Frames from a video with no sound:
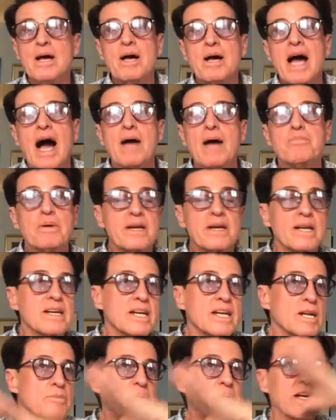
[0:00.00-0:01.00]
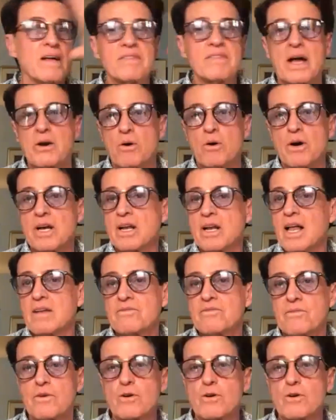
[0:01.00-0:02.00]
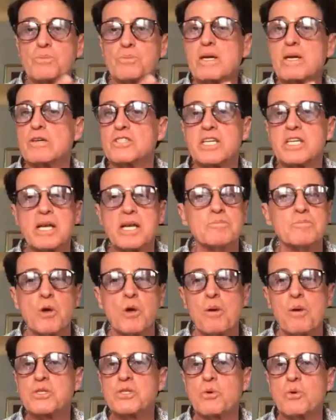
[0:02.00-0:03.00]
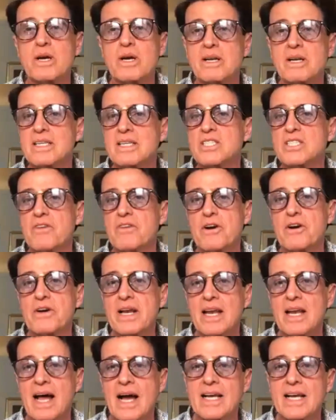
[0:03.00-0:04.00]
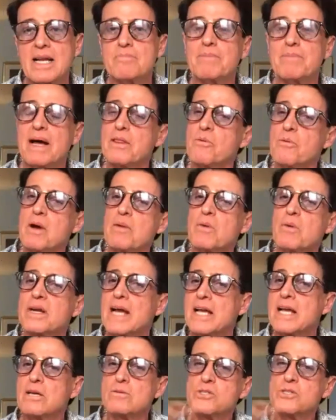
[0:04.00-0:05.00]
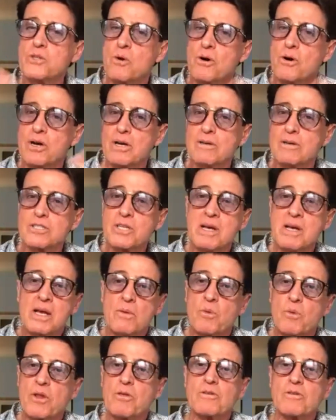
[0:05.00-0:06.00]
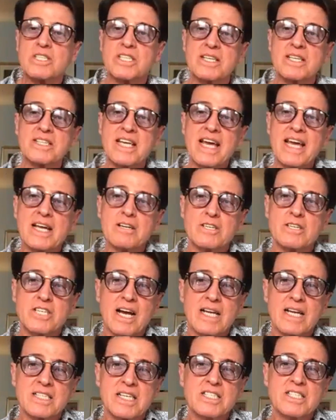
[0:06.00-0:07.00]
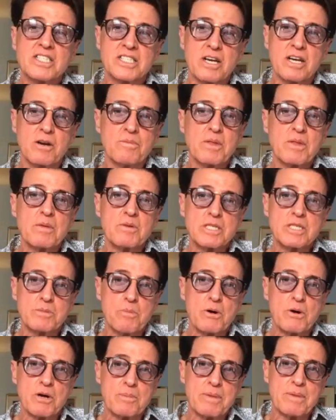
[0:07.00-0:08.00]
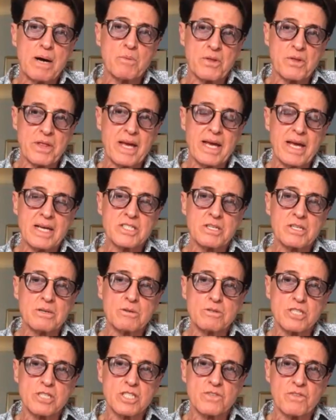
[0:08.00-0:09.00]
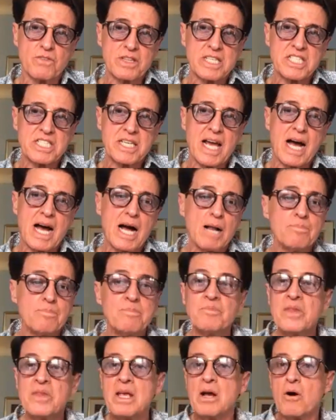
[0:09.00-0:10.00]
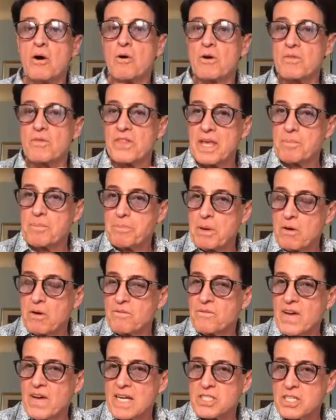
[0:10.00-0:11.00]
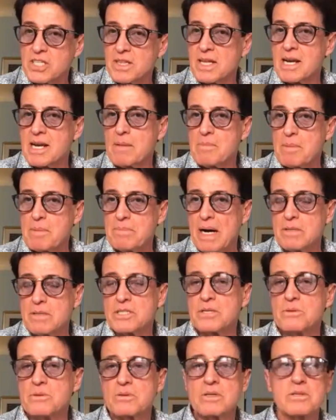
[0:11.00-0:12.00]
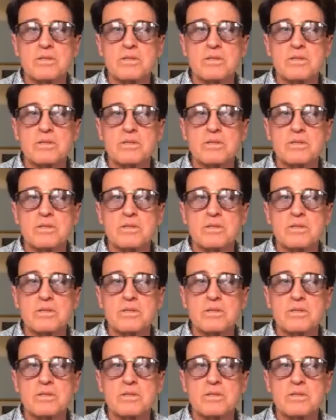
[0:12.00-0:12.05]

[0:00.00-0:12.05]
I put a little bit of that oil on first because it absorbs quickly. It's very light. And by the way, when I use oils, whether it's in the energizing serum that we spoke about with the hair solutions for the scalp, or the Perfection that I'm about to